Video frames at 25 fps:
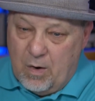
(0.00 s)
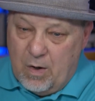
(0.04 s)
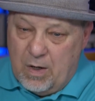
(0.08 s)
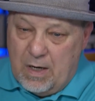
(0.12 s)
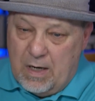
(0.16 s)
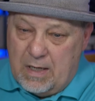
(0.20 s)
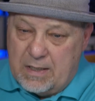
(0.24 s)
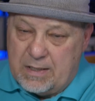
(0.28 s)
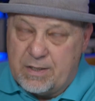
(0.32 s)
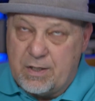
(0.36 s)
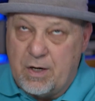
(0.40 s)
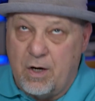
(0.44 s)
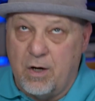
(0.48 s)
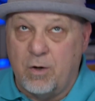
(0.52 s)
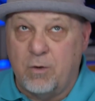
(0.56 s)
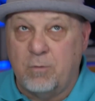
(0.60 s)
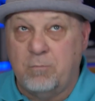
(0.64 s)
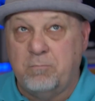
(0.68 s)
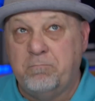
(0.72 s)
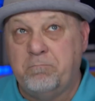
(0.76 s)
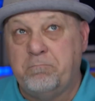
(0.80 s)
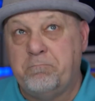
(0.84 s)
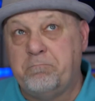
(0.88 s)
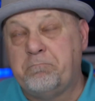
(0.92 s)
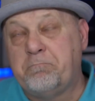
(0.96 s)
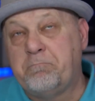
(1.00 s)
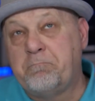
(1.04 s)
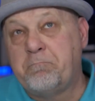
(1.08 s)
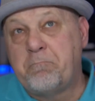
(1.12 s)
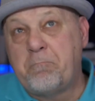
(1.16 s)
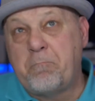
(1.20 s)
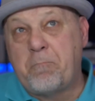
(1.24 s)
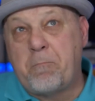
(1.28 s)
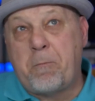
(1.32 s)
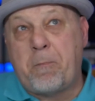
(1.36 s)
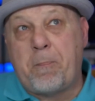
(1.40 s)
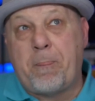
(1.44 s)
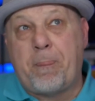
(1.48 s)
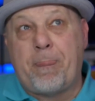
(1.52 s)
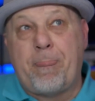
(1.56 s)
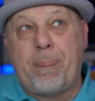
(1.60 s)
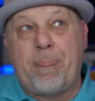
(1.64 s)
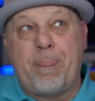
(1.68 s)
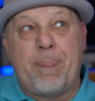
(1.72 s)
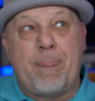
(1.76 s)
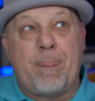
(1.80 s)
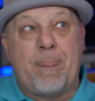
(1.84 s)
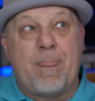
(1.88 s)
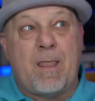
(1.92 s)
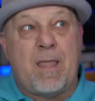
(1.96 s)
So
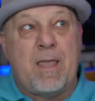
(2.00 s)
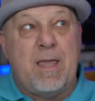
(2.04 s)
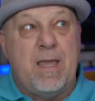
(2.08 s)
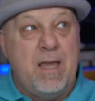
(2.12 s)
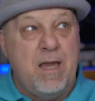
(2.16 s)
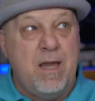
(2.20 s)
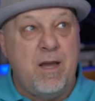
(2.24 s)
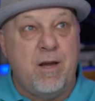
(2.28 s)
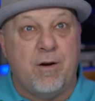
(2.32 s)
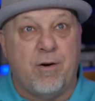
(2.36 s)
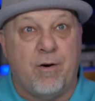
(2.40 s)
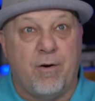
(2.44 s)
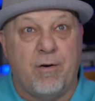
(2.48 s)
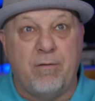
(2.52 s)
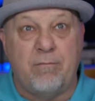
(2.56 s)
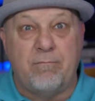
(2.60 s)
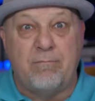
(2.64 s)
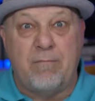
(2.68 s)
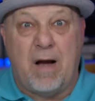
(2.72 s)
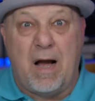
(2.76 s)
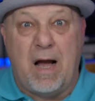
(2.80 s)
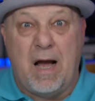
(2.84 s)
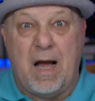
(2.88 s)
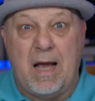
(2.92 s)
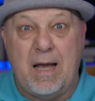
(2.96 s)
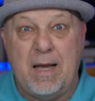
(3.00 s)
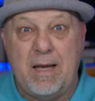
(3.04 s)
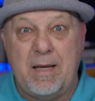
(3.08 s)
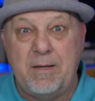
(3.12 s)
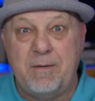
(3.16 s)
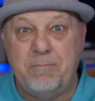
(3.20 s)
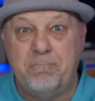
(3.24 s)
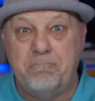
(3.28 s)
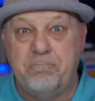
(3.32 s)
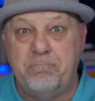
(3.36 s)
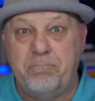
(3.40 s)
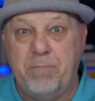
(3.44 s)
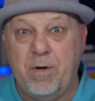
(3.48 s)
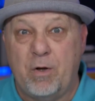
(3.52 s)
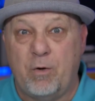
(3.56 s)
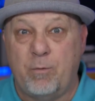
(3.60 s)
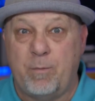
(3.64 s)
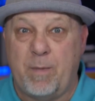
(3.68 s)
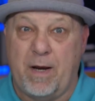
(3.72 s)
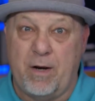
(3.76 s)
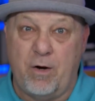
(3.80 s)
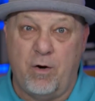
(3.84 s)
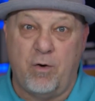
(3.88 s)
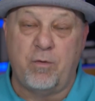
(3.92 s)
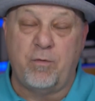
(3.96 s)
here I built
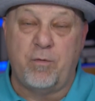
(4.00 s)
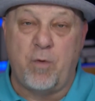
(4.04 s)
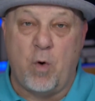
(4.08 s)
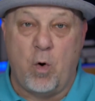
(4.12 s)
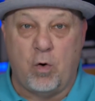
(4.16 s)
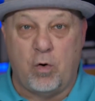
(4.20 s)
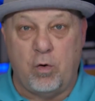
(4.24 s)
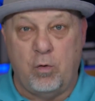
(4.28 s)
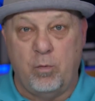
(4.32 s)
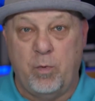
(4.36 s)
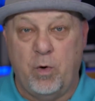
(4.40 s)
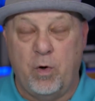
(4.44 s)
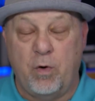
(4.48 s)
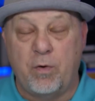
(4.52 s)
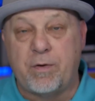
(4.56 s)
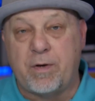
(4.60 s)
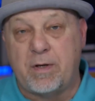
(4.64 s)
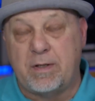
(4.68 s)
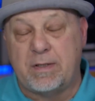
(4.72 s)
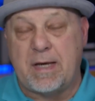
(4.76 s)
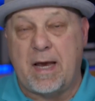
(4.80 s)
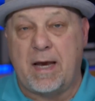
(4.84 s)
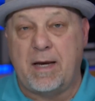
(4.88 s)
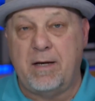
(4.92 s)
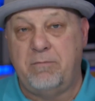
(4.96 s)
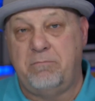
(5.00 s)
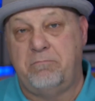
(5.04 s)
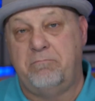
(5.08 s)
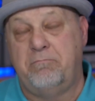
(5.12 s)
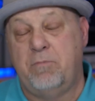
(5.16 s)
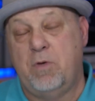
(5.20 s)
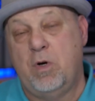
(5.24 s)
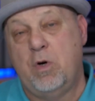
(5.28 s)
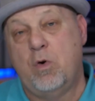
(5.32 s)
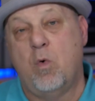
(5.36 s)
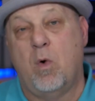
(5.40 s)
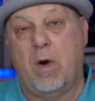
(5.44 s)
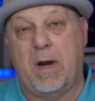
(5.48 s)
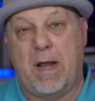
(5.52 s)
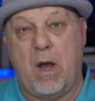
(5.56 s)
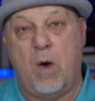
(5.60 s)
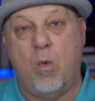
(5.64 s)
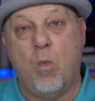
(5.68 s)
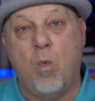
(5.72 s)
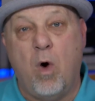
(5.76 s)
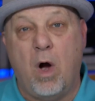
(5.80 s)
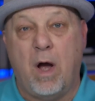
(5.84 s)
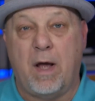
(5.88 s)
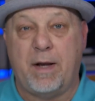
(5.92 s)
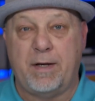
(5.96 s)
my own vocal booth because I knew what I
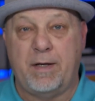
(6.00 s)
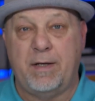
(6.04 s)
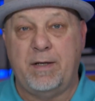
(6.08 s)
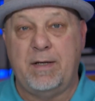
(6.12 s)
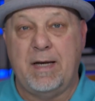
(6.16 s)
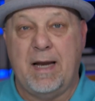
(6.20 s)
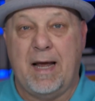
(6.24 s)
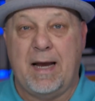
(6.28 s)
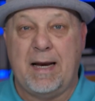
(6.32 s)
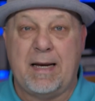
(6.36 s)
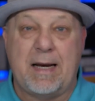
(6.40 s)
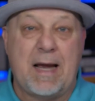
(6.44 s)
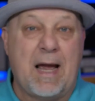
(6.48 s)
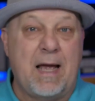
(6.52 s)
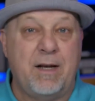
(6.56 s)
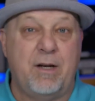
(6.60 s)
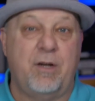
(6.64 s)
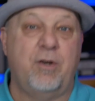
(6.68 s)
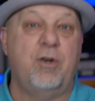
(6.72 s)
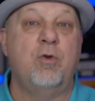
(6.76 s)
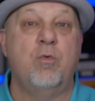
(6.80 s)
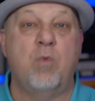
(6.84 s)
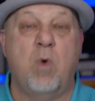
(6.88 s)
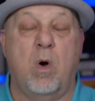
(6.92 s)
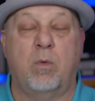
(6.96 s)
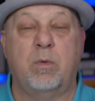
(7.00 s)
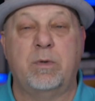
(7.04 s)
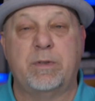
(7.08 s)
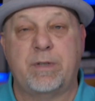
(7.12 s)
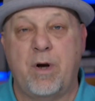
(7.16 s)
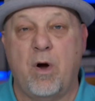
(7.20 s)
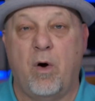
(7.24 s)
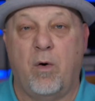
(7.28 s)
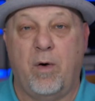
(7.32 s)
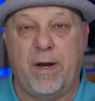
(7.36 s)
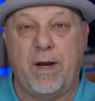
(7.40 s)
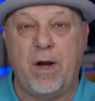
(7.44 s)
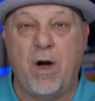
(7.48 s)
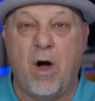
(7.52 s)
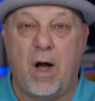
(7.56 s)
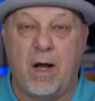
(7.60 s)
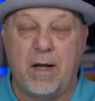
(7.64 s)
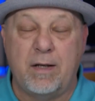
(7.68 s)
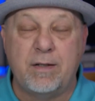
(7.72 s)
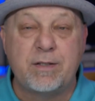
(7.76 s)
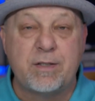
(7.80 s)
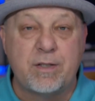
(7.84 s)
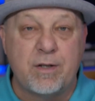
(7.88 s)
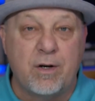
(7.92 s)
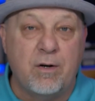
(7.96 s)
wanted and I kind of knew what was going
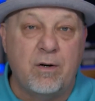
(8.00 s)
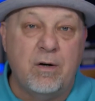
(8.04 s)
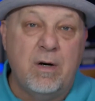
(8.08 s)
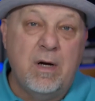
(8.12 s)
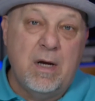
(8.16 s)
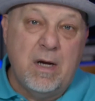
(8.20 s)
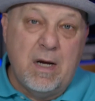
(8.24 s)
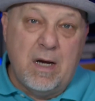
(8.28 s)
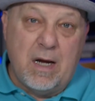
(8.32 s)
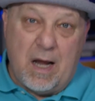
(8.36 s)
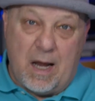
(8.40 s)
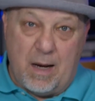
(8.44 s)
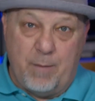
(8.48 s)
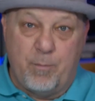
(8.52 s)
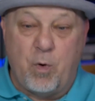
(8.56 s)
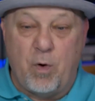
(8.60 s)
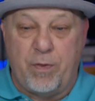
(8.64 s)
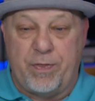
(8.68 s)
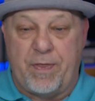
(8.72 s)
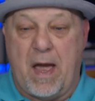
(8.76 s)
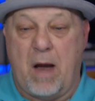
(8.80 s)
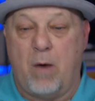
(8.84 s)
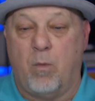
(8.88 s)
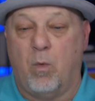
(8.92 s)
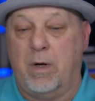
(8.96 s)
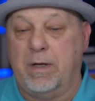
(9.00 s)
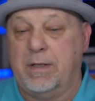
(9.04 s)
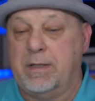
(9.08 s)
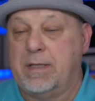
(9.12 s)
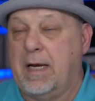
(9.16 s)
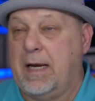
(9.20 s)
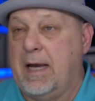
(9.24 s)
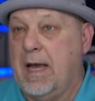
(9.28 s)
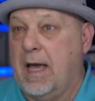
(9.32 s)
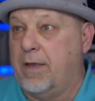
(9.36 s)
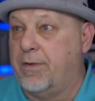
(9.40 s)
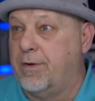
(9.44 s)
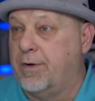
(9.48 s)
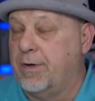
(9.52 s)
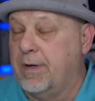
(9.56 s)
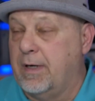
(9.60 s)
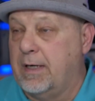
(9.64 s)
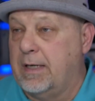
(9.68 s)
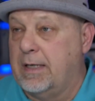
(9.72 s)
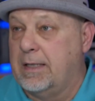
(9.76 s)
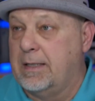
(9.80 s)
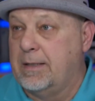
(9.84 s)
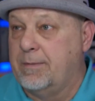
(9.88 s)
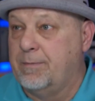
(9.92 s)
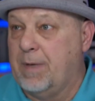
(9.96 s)
on. So I put that one together.
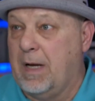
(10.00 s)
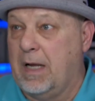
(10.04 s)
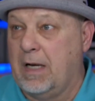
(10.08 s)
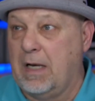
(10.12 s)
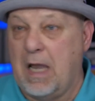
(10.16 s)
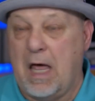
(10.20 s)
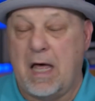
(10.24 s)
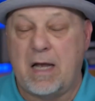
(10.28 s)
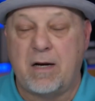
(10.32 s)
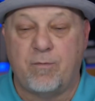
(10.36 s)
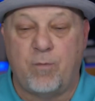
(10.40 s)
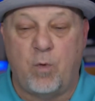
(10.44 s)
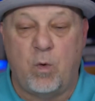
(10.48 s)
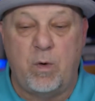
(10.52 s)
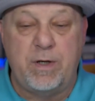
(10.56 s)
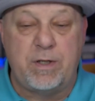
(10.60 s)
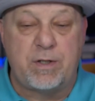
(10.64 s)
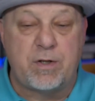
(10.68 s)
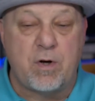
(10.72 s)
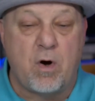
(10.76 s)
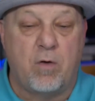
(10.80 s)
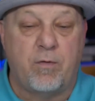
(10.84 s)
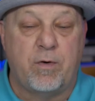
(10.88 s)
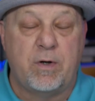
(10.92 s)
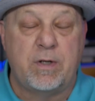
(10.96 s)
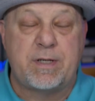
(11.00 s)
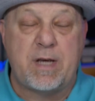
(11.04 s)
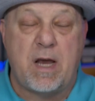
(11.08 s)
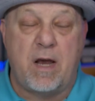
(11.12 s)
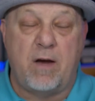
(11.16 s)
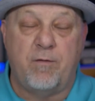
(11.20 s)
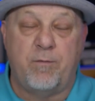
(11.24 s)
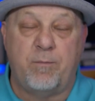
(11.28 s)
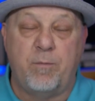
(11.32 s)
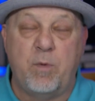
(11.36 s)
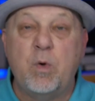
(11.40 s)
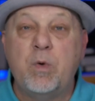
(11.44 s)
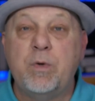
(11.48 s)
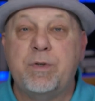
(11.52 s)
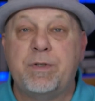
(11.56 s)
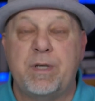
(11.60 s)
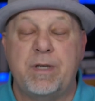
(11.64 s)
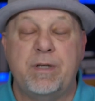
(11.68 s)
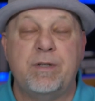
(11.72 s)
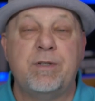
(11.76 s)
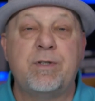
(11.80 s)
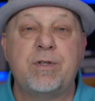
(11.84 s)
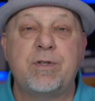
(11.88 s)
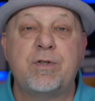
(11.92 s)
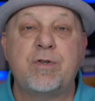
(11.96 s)
A lot of voiceovers have booths
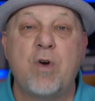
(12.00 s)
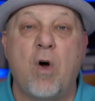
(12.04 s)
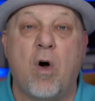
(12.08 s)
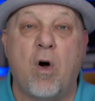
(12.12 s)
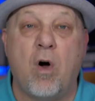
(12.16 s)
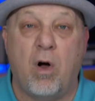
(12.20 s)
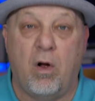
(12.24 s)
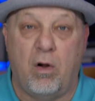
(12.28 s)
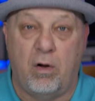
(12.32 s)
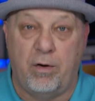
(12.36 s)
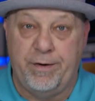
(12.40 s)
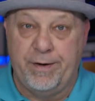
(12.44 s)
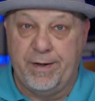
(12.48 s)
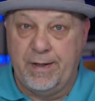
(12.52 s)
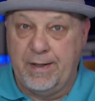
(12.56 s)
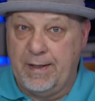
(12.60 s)
installed.